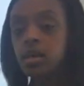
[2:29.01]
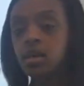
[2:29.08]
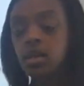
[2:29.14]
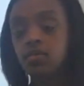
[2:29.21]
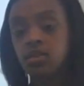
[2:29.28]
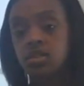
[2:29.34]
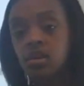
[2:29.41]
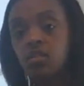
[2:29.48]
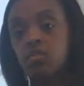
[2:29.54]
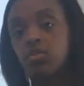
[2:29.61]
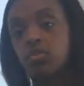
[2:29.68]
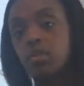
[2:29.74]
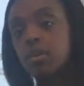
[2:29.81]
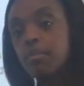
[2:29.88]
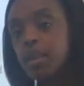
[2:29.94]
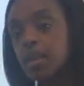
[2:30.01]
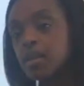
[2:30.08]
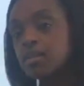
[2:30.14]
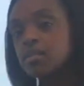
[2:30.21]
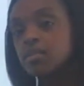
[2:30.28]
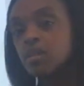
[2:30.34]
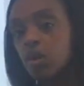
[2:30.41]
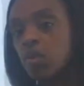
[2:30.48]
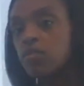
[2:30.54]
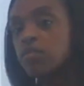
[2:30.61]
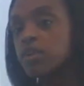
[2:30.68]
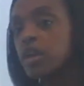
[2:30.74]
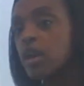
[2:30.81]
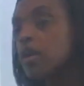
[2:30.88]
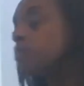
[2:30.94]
Give yourself 3 minutes, off you go.